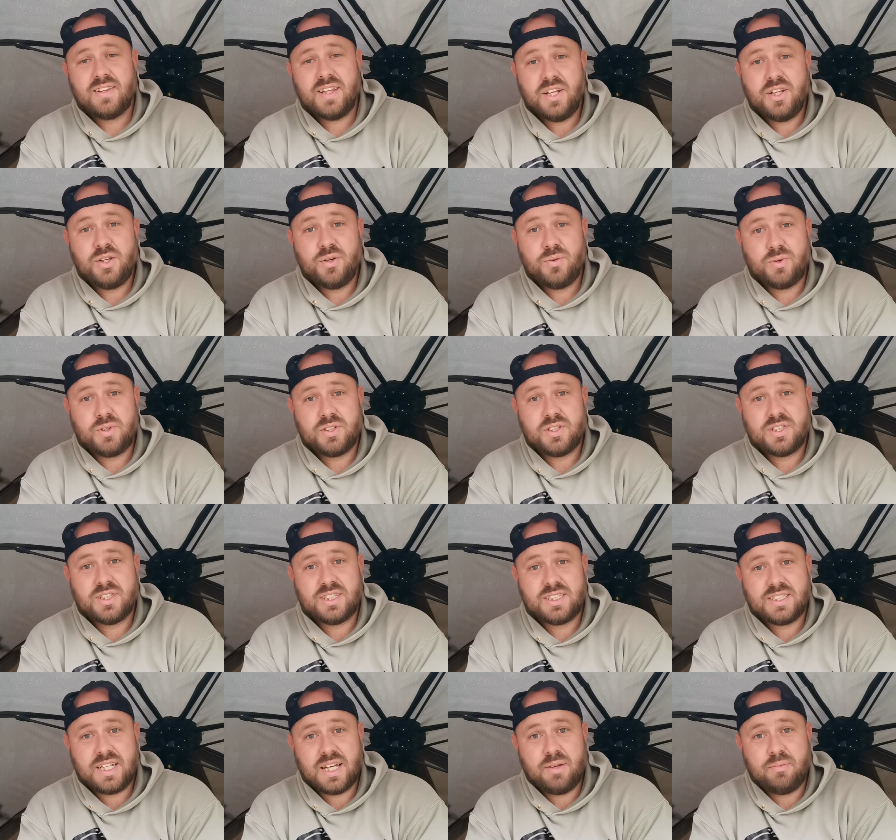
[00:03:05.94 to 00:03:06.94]
Then you want to
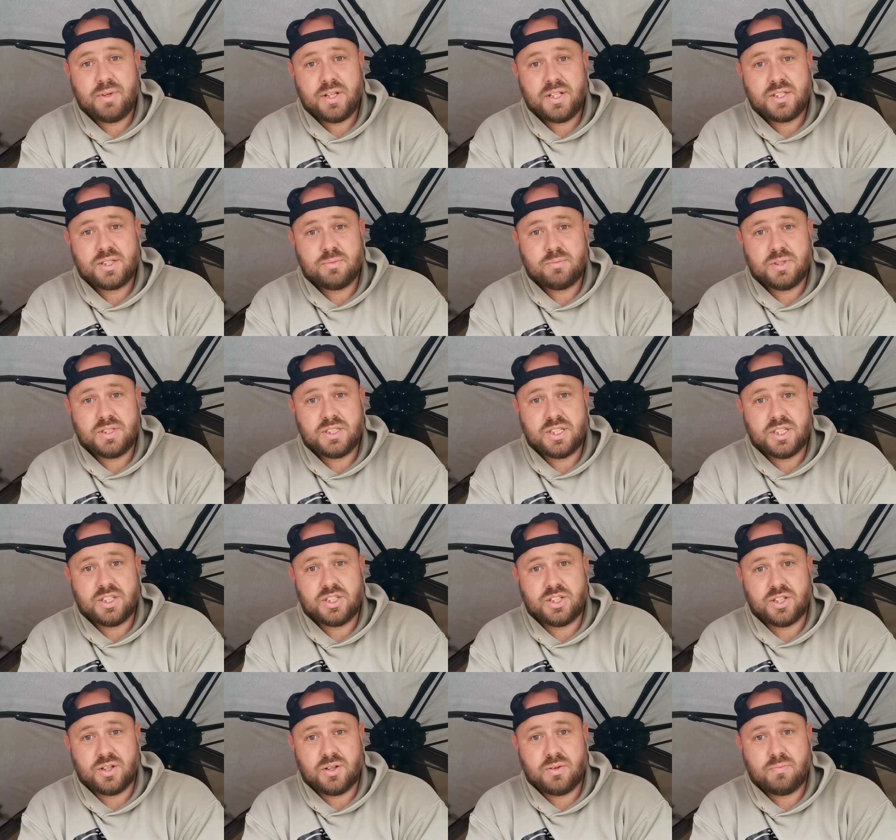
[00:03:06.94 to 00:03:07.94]
steam into
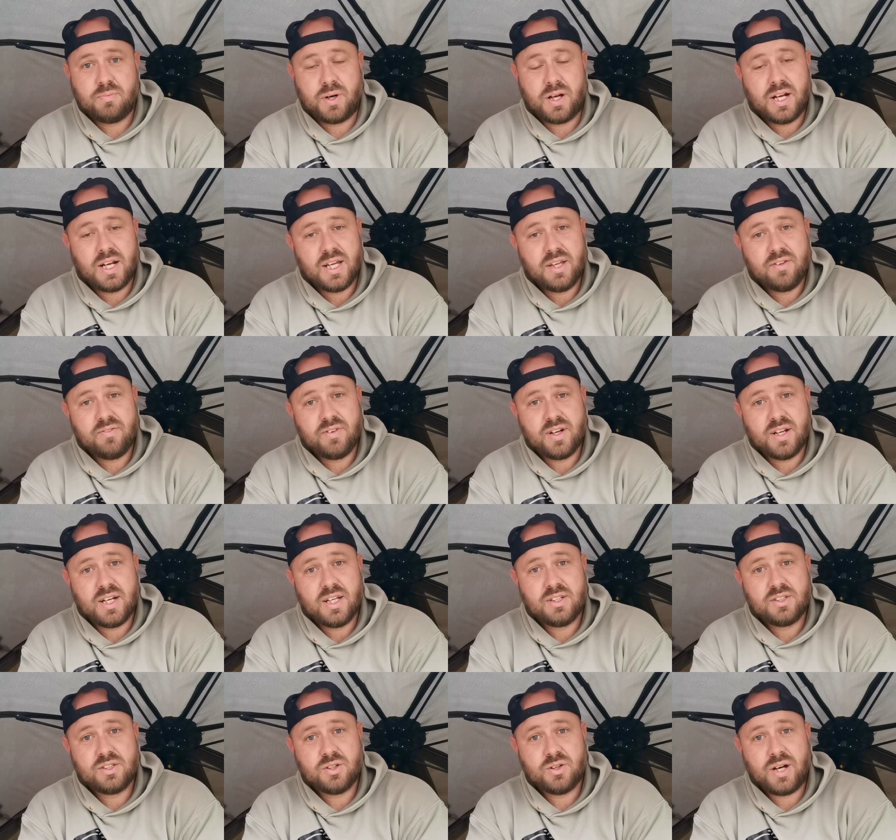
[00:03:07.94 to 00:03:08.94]
position by leaving a
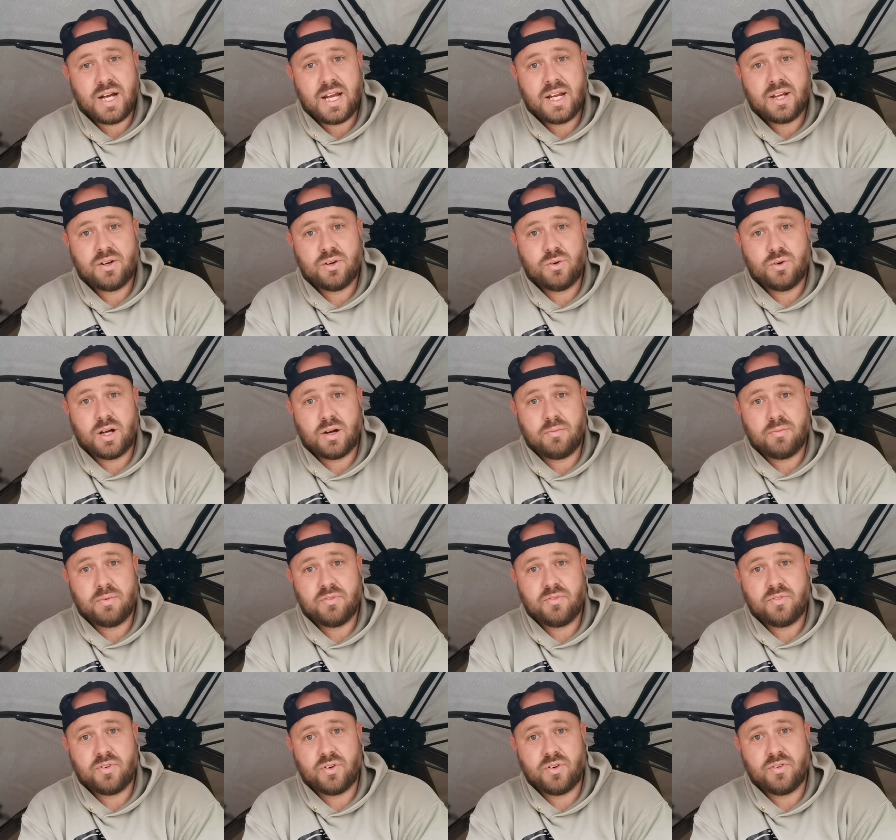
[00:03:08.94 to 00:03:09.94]
little angle
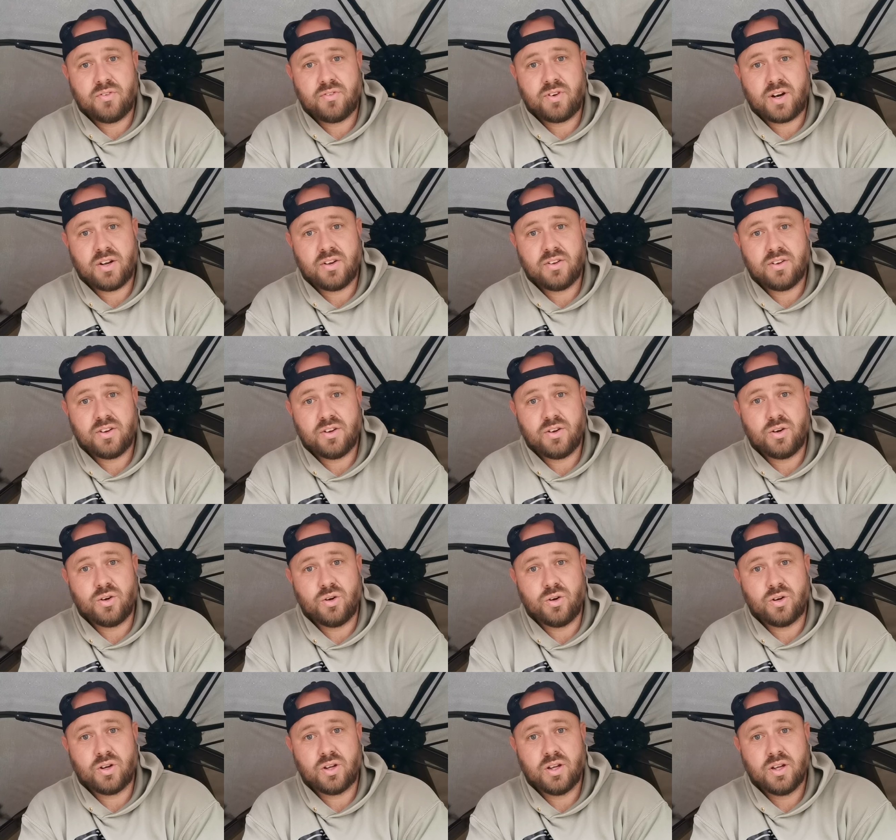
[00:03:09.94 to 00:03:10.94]
coming through the front of the
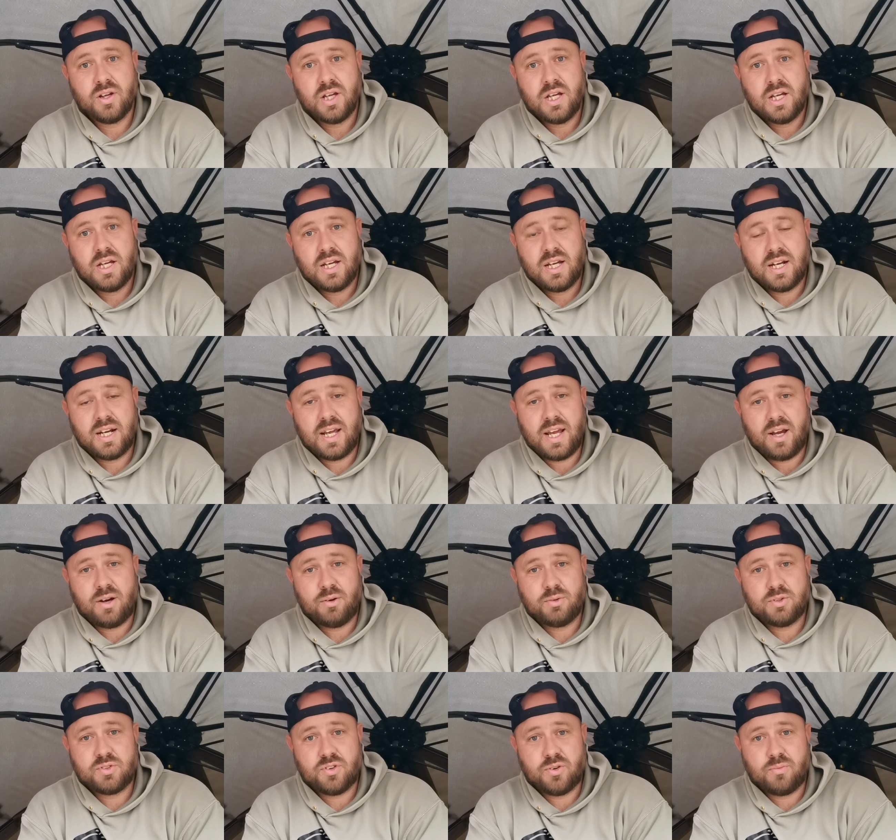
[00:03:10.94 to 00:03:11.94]
hook, and it
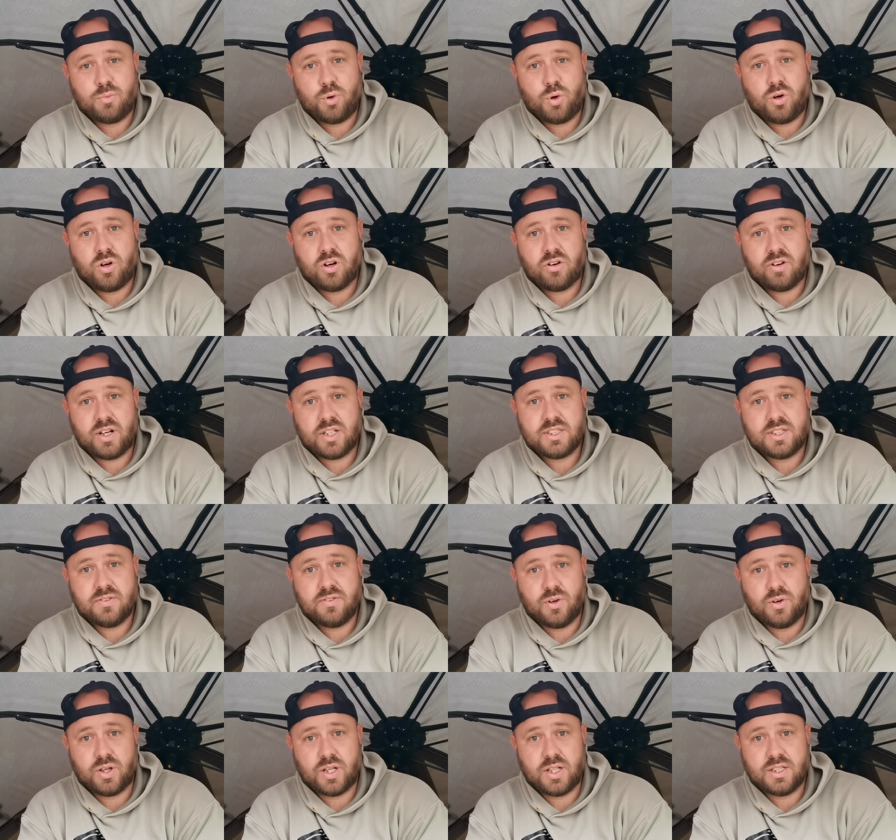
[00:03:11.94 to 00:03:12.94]
helps for a more
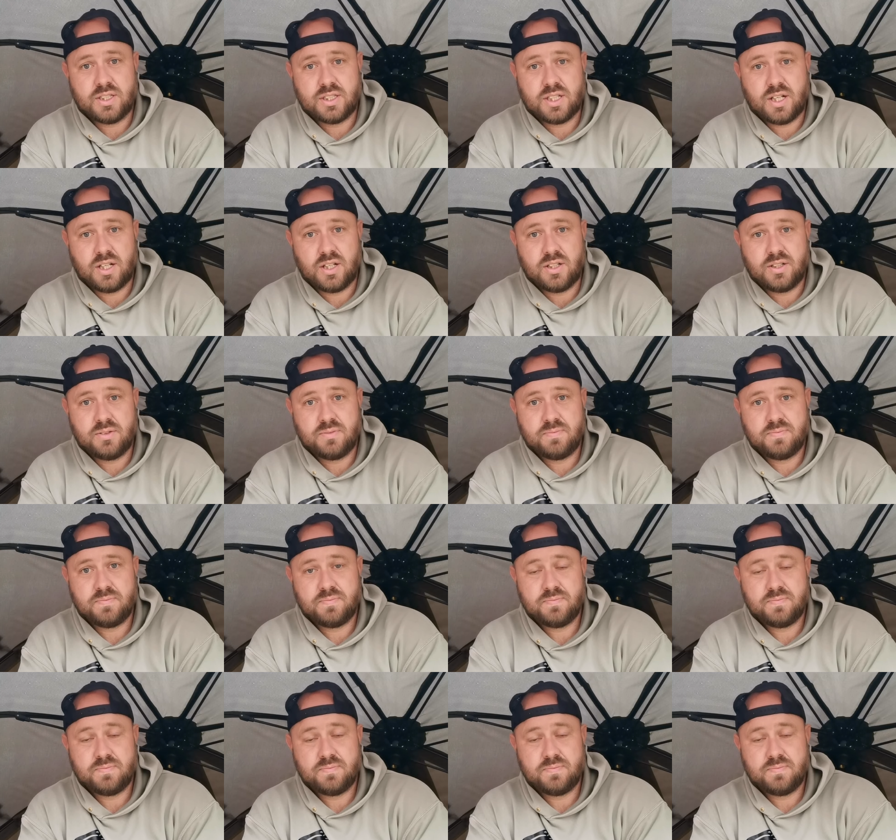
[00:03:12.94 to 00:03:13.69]
aggressive hooking turn.